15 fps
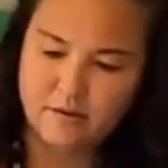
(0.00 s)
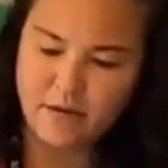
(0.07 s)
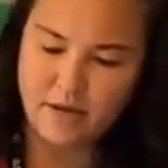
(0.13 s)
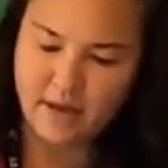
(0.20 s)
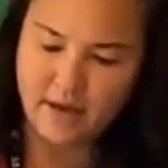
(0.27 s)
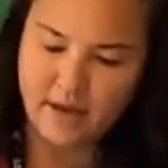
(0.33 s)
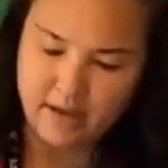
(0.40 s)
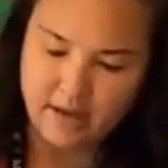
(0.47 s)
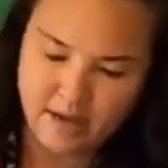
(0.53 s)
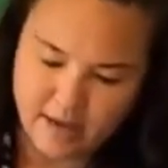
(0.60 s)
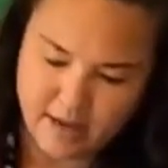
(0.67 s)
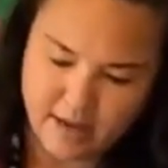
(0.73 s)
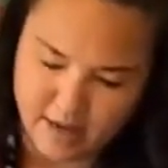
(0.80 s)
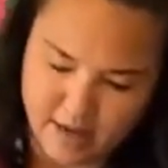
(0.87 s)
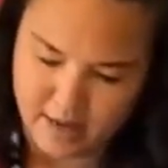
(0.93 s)
Okay.
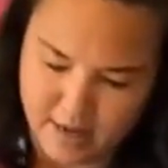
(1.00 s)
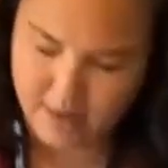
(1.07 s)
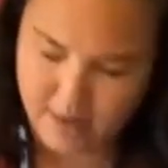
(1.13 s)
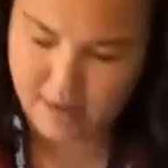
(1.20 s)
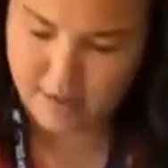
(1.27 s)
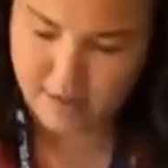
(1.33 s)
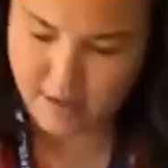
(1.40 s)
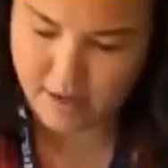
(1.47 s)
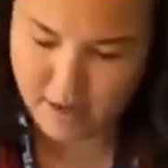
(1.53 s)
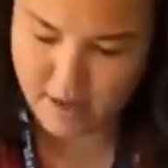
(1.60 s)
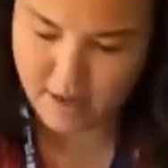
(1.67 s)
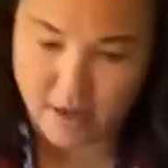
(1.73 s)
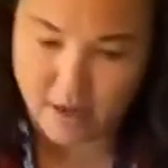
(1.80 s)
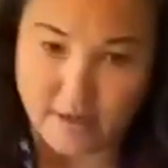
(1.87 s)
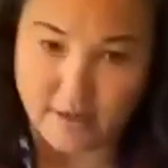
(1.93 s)

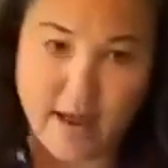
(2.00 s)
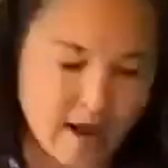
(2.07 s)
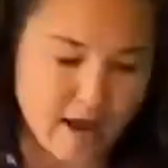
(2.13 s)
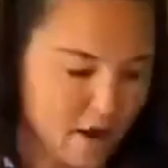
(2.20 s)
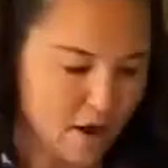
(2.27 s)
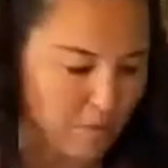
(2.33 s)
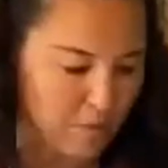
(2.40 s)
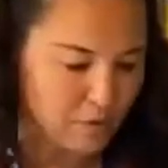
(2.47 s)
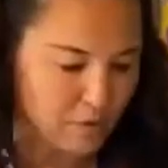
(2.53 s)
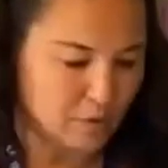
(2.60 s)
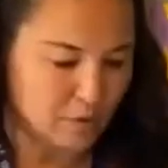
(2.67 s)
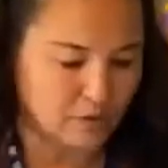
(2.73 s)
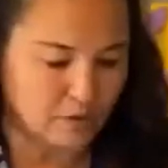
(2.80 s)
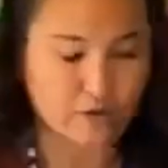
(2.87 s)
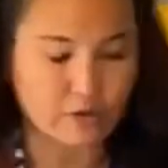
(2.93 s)
Now, if
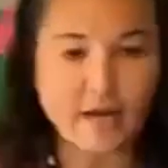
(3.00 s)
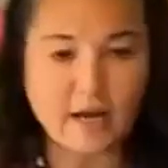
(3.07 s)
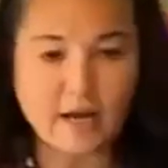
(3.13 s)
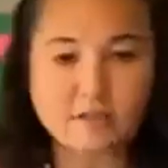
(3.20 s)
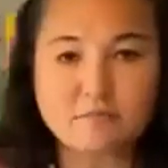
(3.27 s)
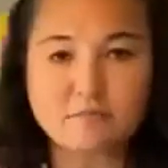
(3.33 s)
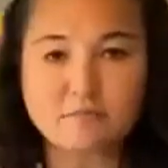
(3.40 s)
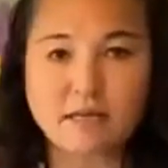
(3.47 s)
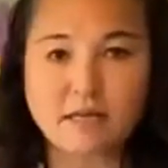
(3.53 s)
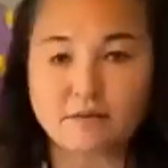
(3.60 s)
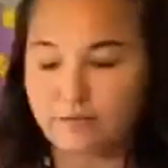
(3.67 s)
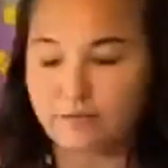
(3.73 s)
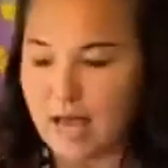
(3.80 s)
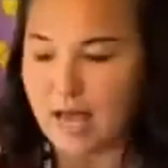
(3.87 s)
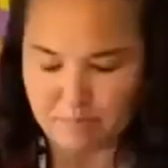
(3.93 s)
you want to learn how to make
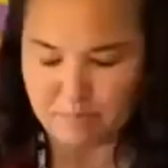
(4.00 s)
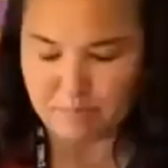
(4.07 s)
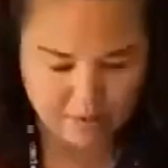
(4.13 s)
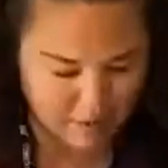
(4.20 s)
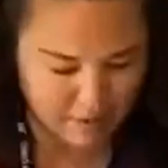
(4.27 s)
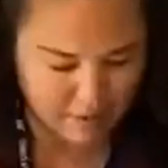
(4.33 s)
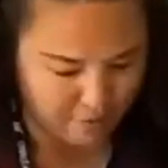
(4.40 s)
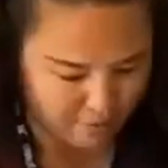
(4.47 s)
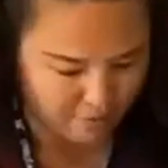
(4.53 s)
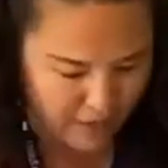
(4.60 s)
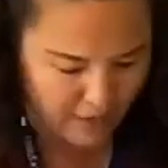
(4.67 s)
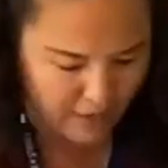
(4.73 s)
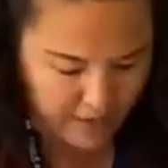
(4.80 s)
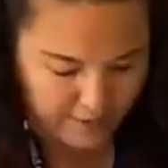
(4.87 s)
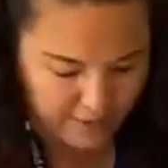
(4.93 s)
the flapping
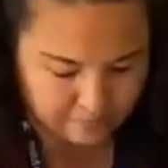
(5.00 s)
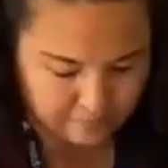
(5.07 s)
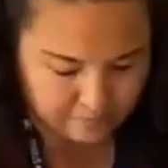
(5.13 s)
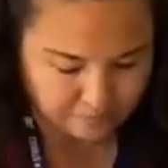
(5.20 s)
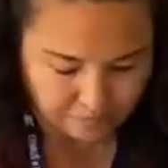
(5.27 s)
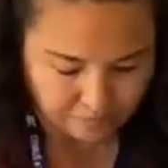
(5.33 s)
butterfly,